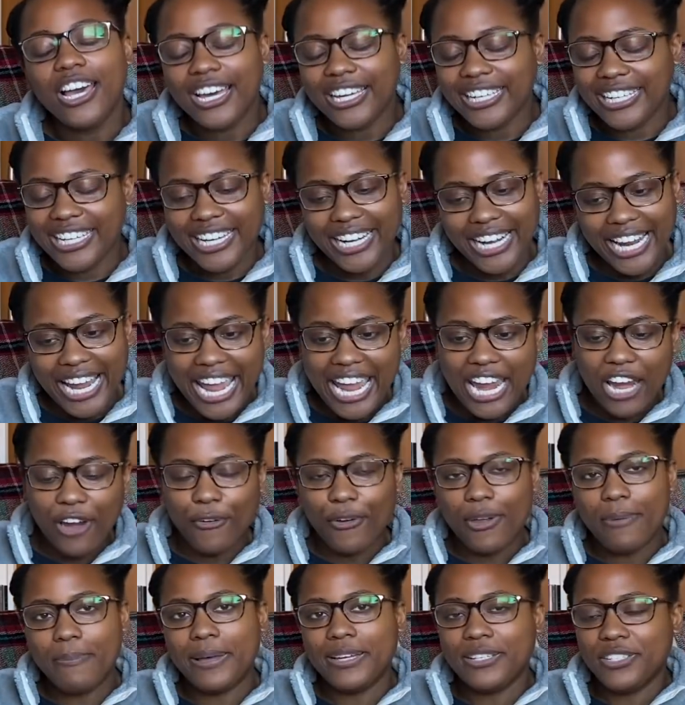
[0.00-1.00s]
getting angry
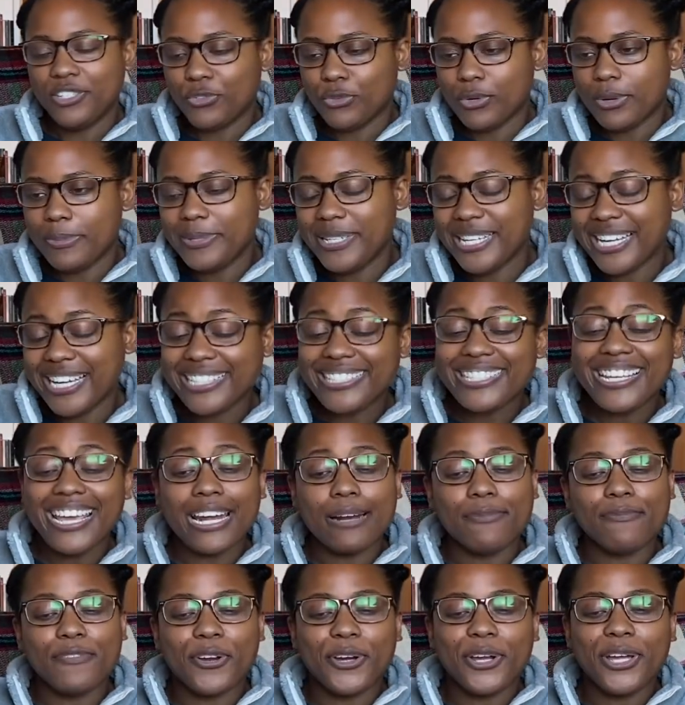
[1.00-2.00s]
about Disrupt Text, and
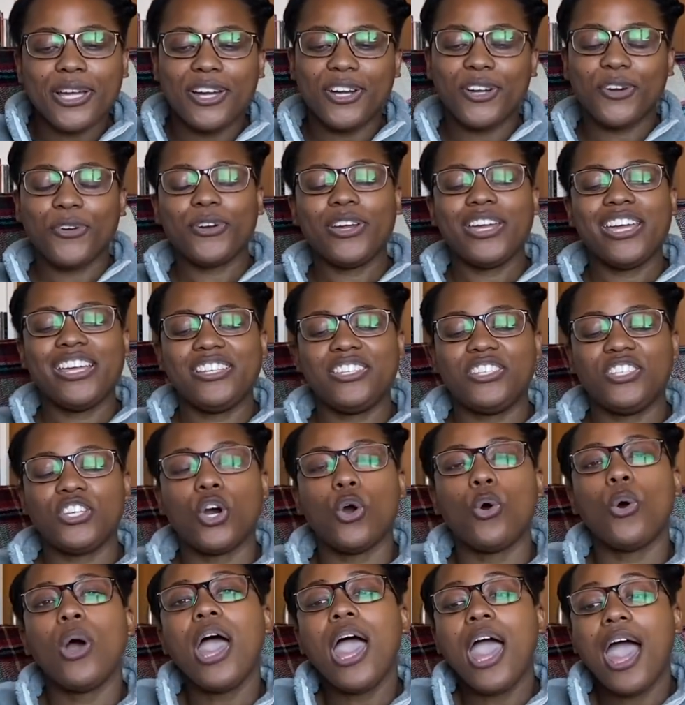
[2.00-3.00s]
I'm very hungry.
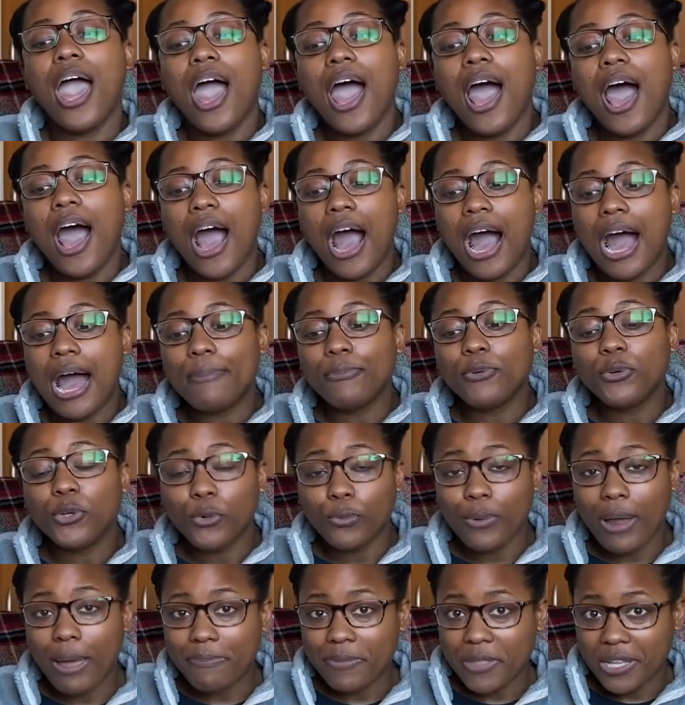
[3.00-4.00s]
So I'm going to
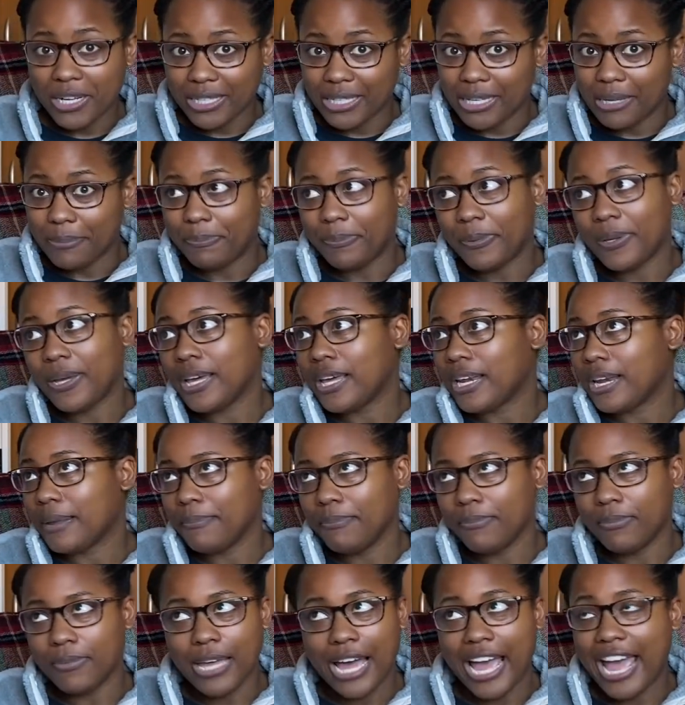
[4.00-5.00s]
wrap that up. I
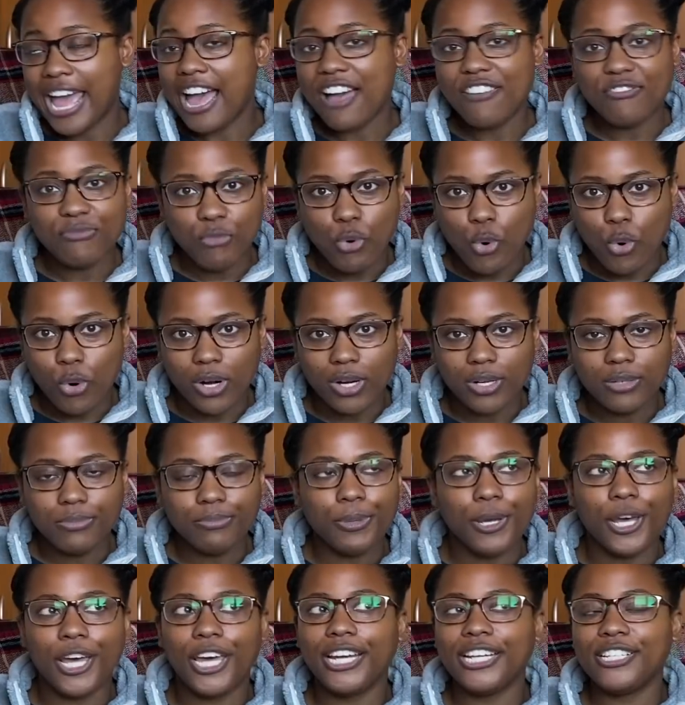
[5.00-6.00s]
mean, I have more,
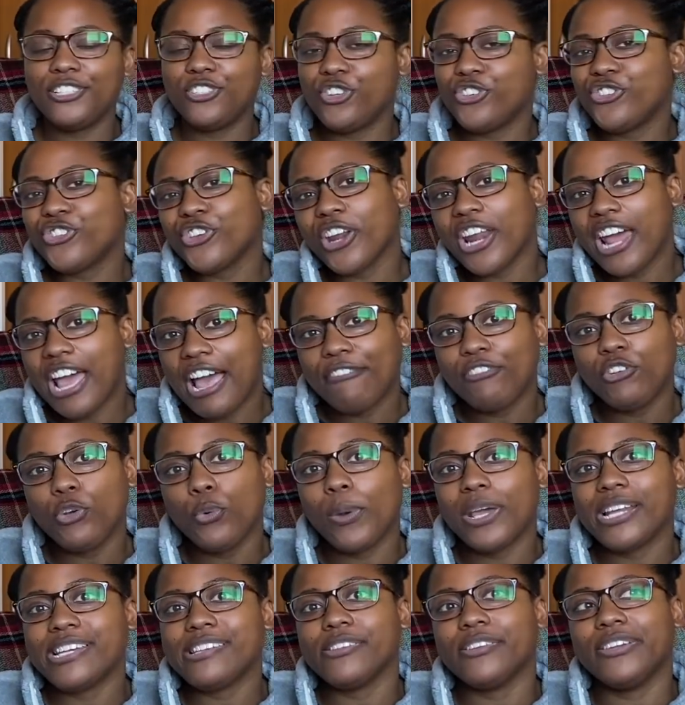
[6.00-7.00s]
but it's just going to have to
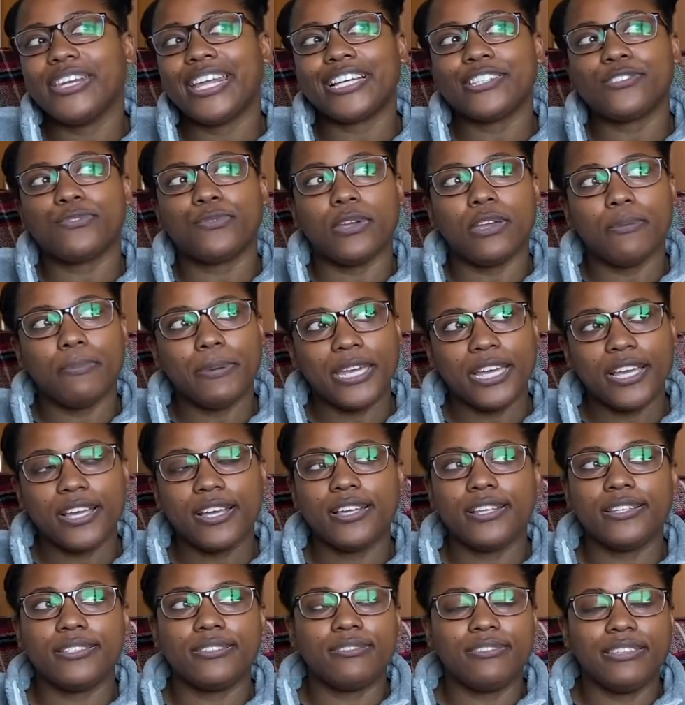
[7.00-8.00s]
wait till next week
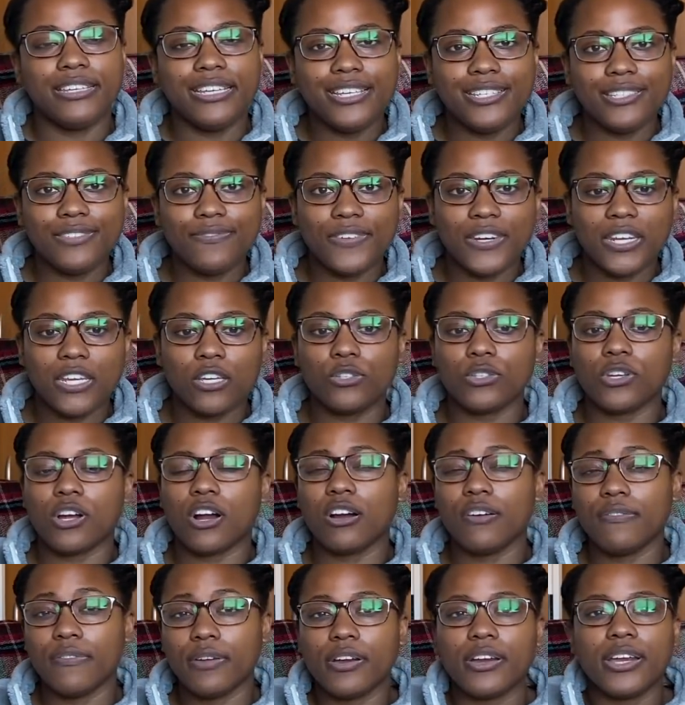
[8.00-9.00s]
because these videos
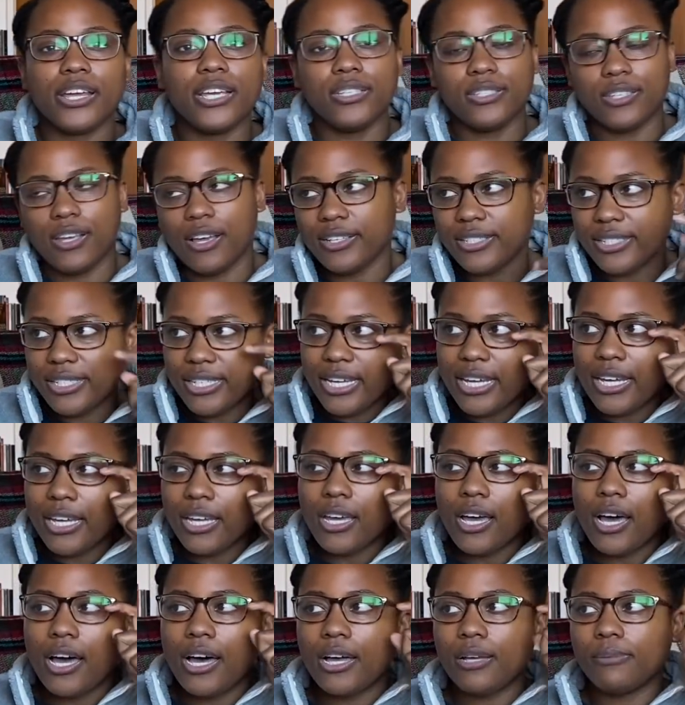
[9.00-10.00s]
are very exhausting
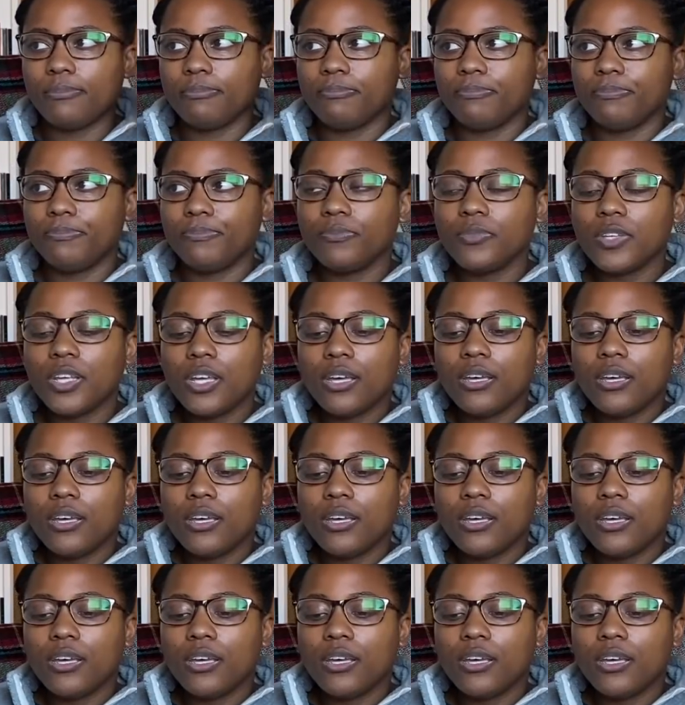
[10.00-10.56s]
um,